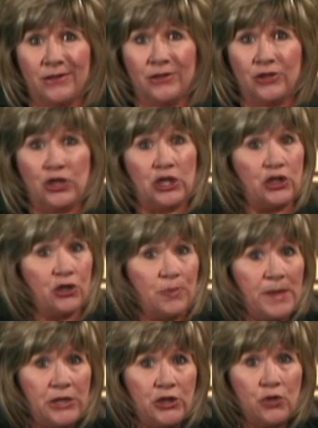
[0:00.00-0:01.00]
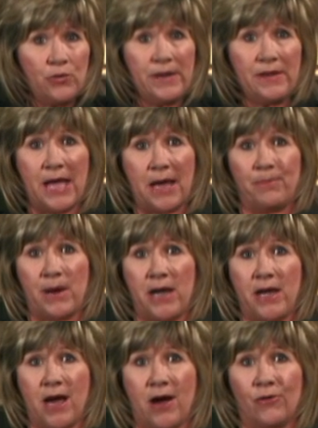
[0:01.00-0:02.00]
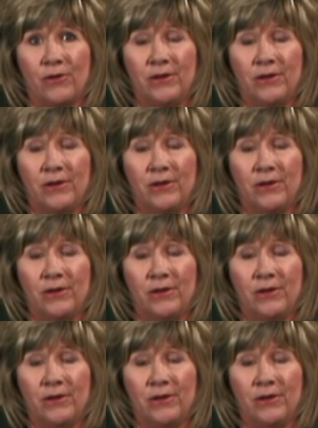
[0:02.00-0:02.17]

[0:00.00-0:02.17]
She should be doing that by now.